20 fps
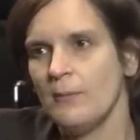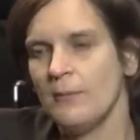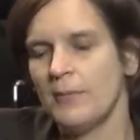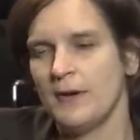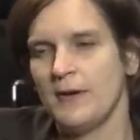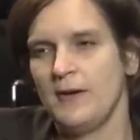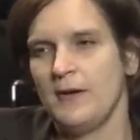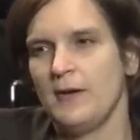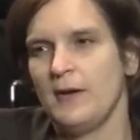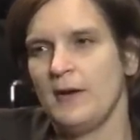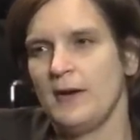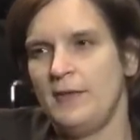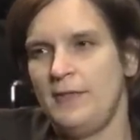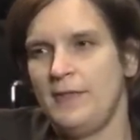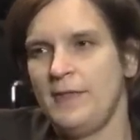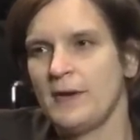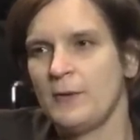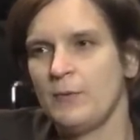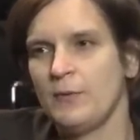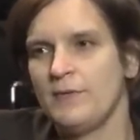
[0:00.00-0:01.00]
But I
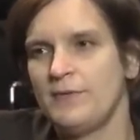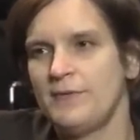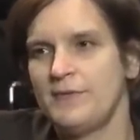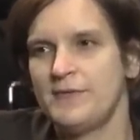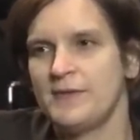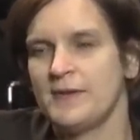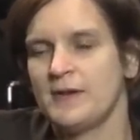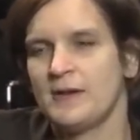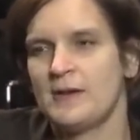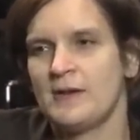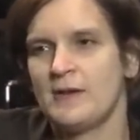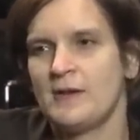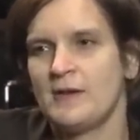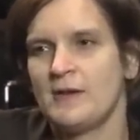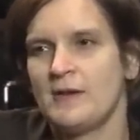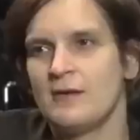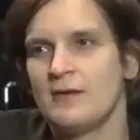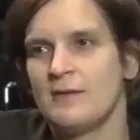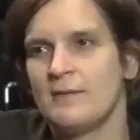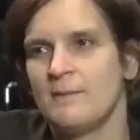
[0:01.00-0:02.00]
think we've
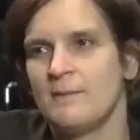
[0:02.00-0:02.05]
seen